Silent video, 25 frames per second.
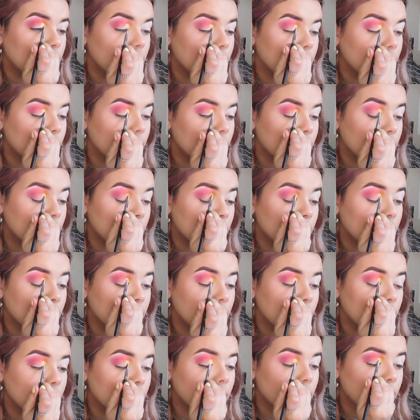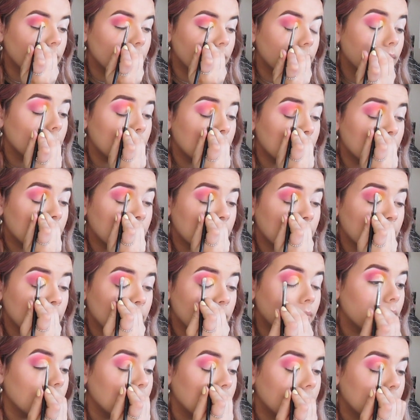So just
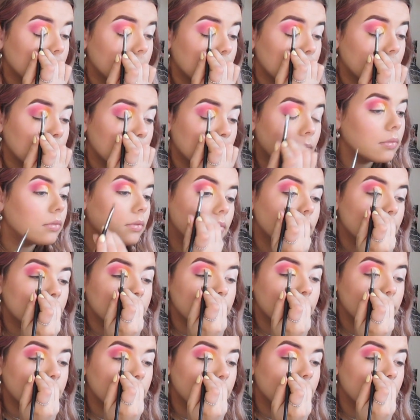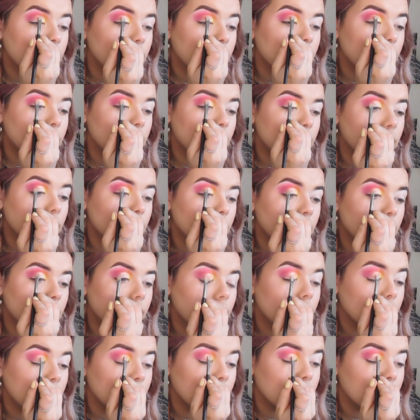start to
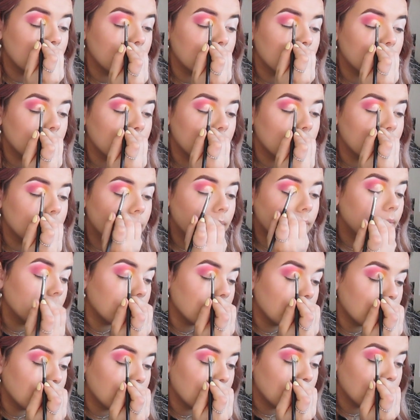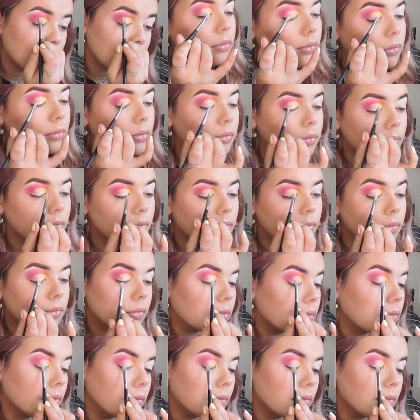pat that shade